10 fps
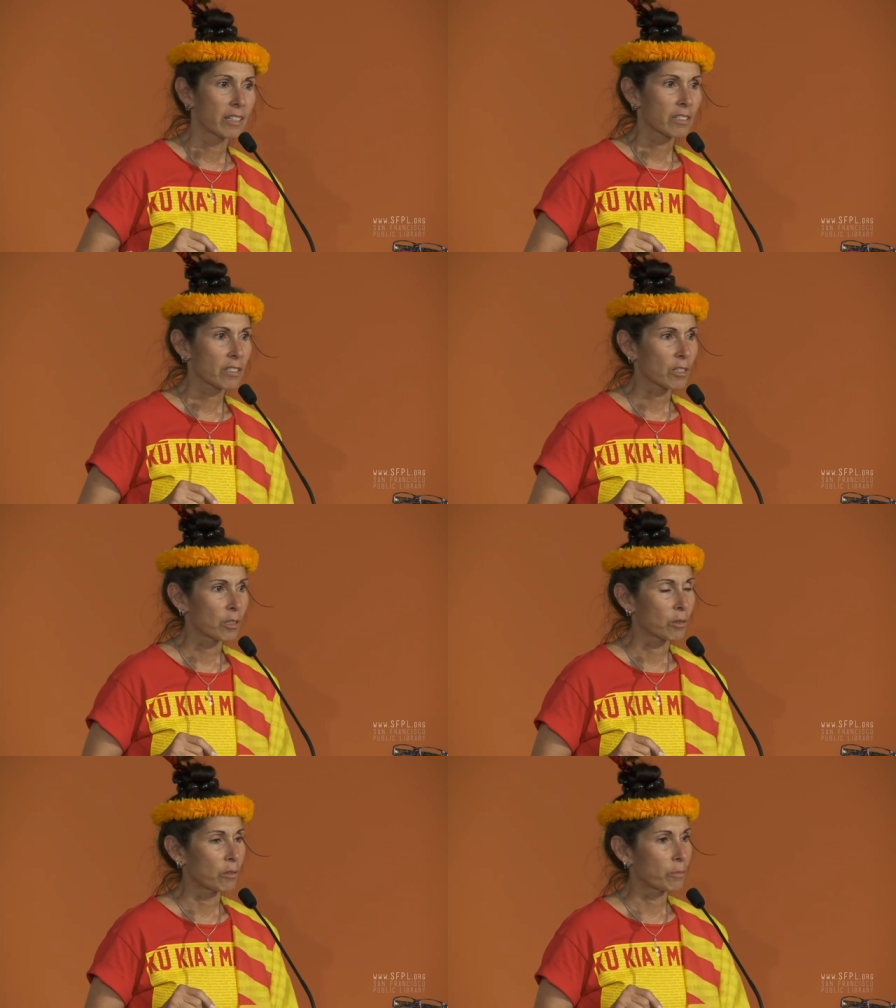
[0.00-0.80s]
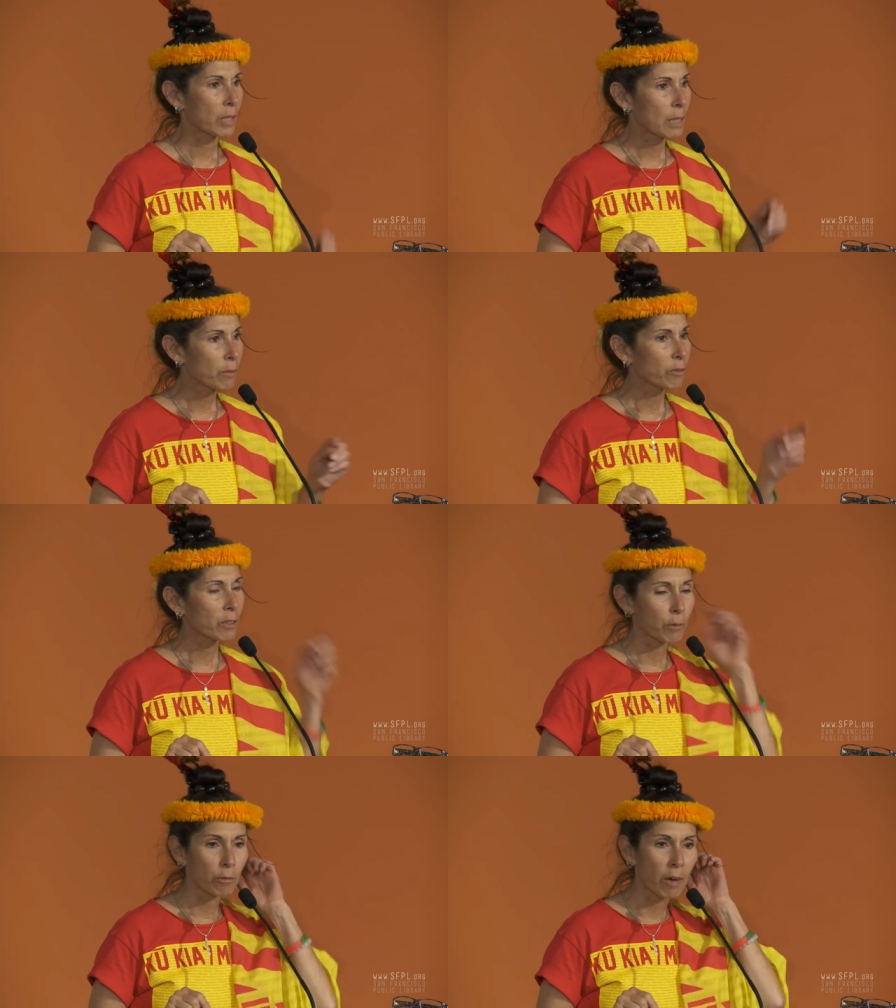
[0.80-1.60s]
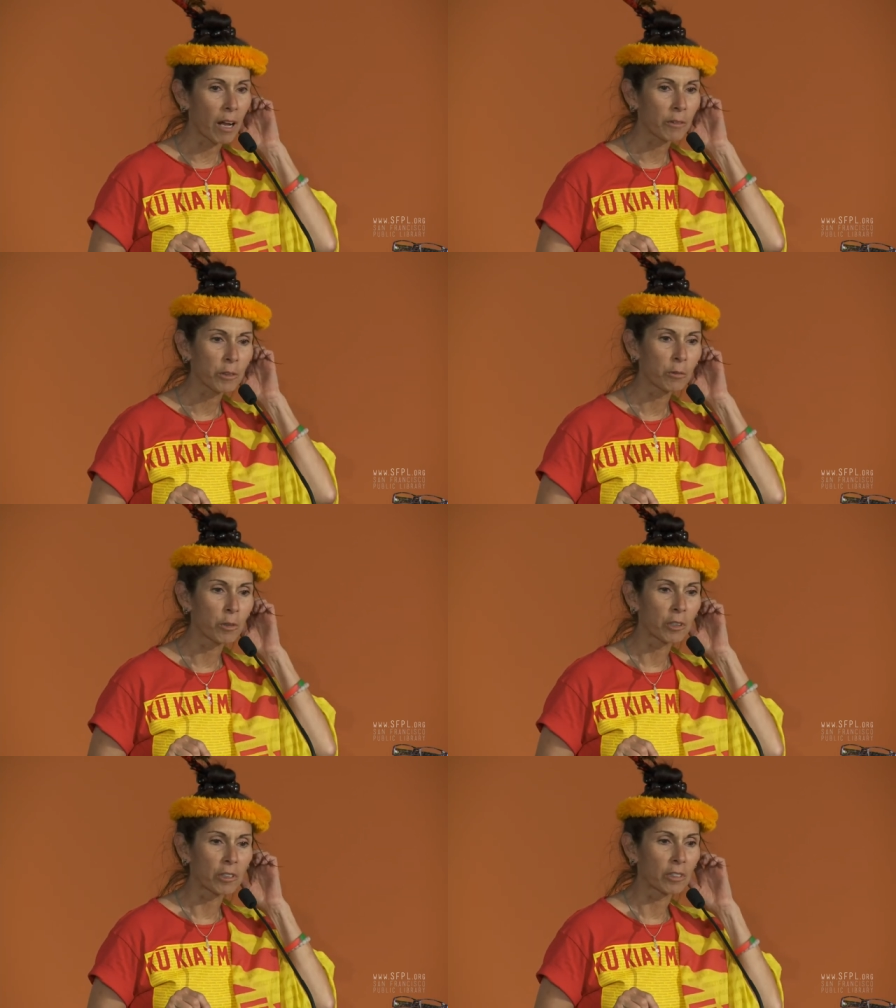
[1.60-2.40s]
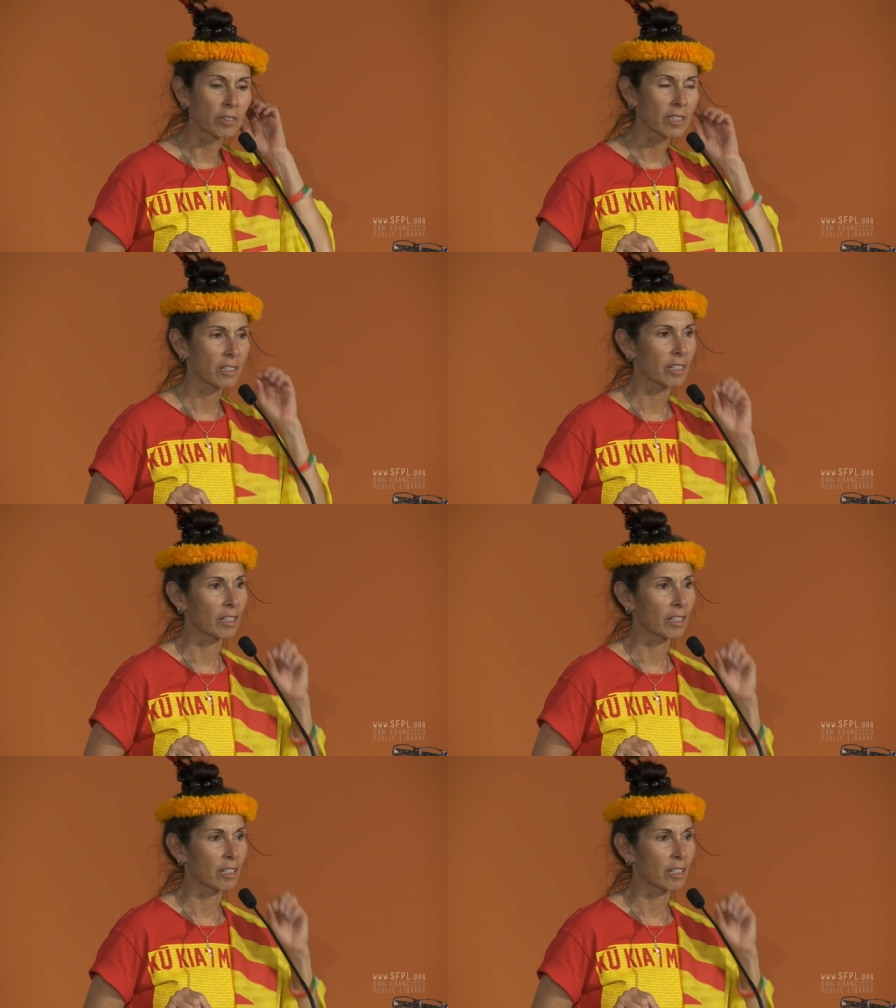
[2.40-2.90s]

So people from around the world,